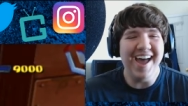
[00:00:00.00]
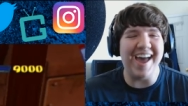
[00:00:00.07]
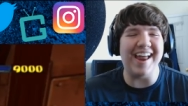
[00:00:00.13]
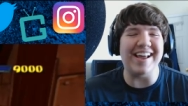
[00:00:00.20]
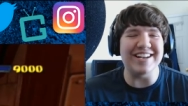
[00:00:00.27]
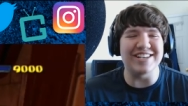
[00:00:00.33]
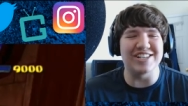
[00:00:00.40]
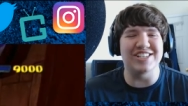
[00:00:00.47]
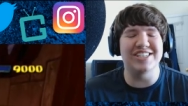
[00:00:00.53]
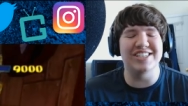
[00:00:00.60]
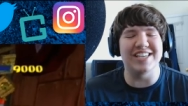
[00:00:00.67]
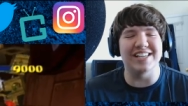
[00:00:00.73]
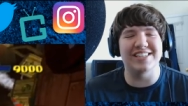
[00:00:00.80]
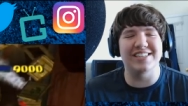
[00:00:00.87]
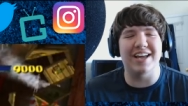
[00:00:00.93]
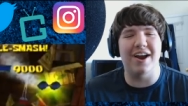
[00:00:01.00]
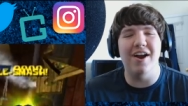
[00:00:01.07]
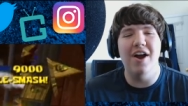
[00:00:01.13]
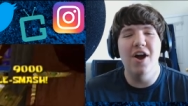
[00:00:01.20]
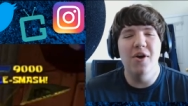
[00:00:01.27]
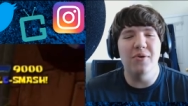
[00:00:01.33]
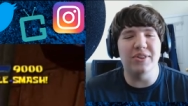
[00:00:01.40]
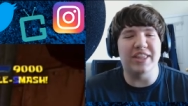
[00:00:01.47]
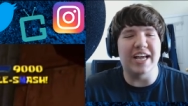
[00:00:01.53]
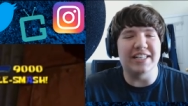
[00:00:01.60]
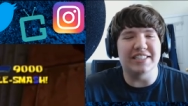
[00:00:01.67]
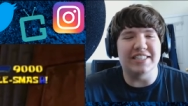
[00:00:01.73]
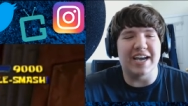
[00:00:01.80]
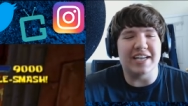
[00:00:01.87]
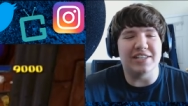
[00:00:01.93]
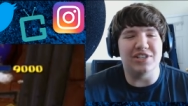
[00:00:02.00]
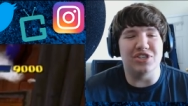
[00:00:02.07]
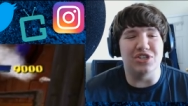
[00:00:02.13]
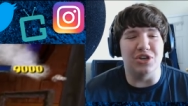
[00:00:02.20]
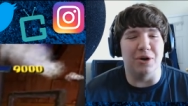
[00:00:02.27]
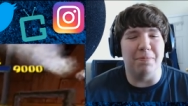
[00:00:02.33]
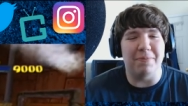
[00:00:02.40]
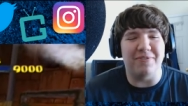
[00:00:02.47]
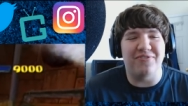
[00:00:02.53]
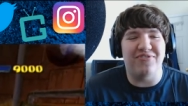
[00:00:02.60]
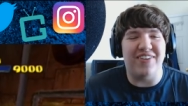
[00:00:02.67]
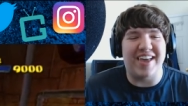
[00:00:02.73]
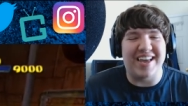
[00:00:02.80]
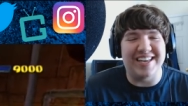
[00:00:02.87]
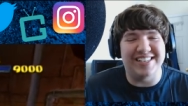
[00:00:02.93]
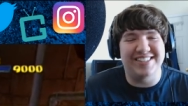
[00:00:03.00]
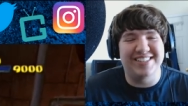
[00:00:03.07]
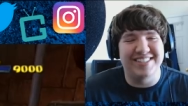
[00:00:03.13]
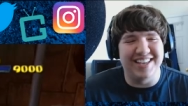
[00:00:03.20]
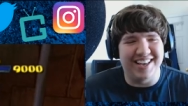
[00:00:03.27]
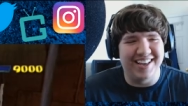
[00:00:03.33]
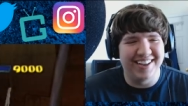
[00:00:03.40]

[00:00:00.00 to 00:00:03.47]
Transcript: and he just sits there with that dead, stupid face.